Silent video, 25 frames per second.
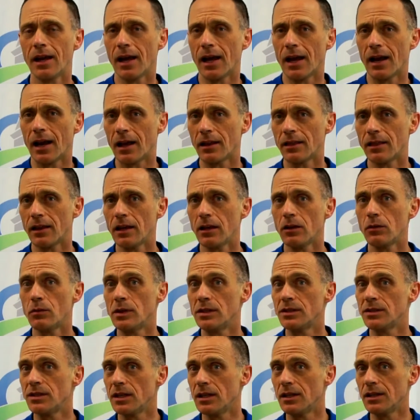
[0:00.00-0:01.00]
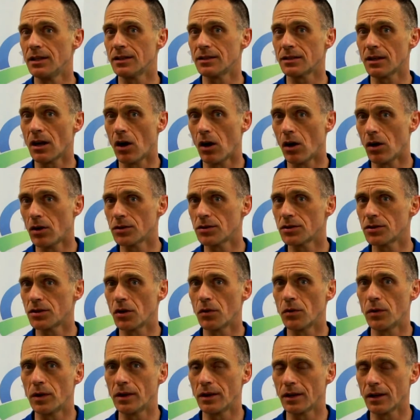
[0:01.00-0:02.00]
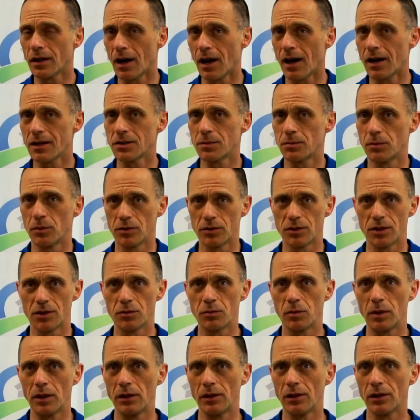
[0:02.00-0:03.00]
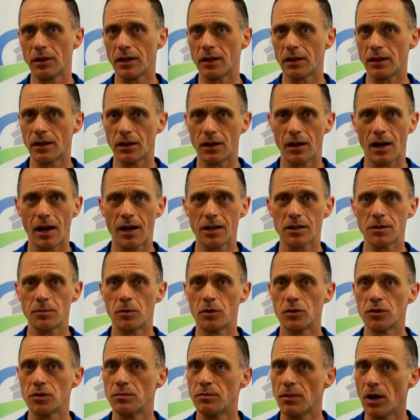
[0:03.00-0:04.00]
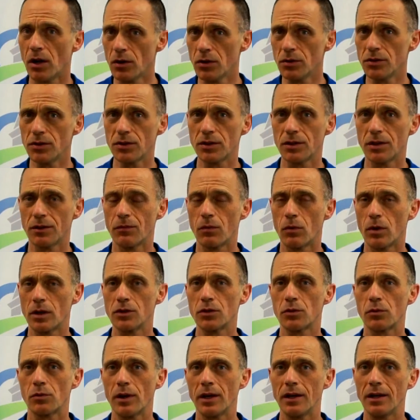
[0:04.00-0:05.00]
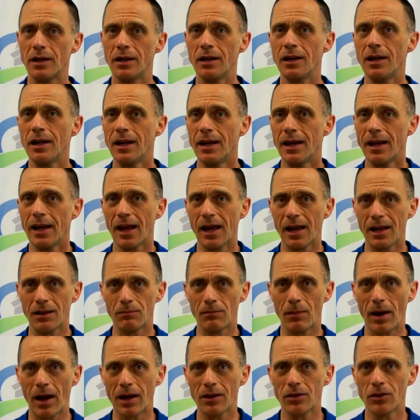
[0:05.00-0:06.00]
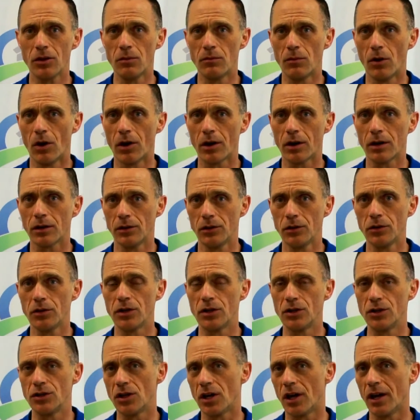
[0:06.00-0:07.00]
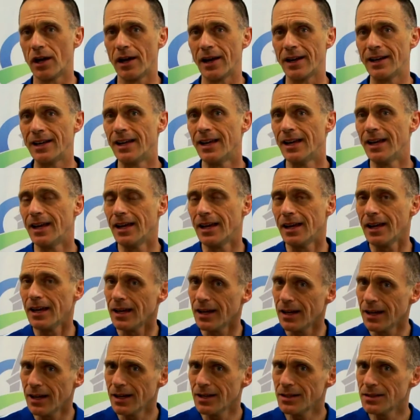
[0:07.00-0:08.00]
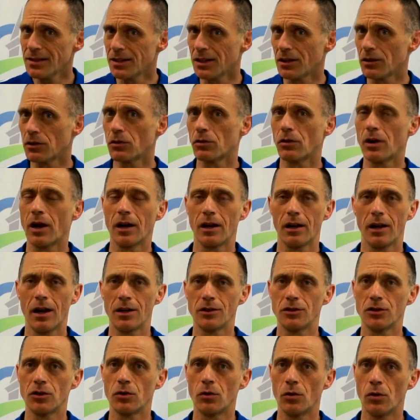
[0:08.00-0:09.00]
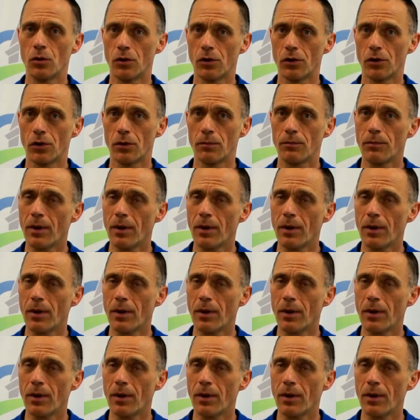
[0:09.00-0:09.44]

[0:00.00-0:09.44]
And I think we see this also in the Gospels. As we look at the Gospels, most of what's written in Matthew, Mark, Luke, and John is in chronological order,